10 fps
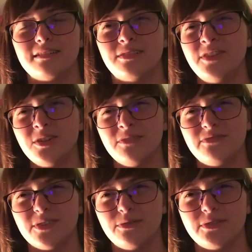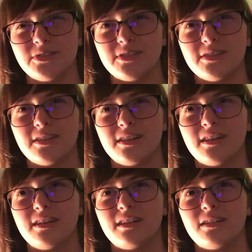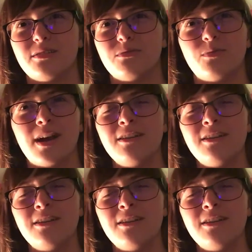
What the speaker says: You feel confused. Why